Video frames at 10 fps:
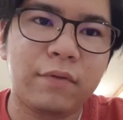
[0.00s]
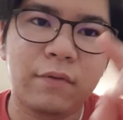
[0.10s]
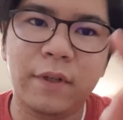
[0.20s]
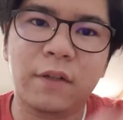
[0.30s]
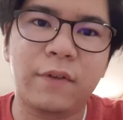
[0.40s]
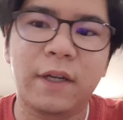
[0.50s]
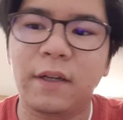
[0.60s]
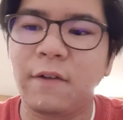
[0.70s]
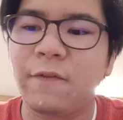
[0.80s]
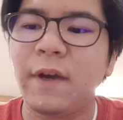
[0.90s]
real
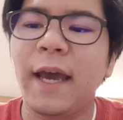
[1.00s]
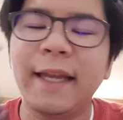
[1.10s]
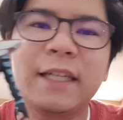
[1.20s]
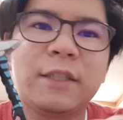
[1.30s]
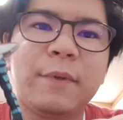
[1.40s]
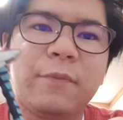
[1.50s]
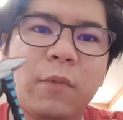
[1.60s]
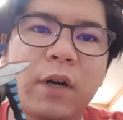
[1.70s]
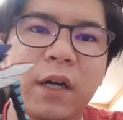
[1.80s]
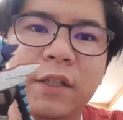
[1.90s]
creative. And it has a bit
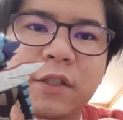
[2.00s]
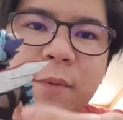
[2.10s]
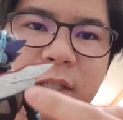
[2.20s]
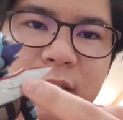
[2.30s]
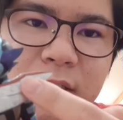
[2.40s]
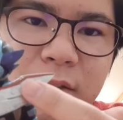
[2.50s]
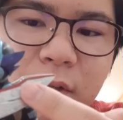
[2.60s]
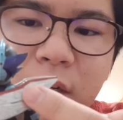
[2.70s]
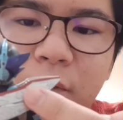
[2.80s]
more color too because it's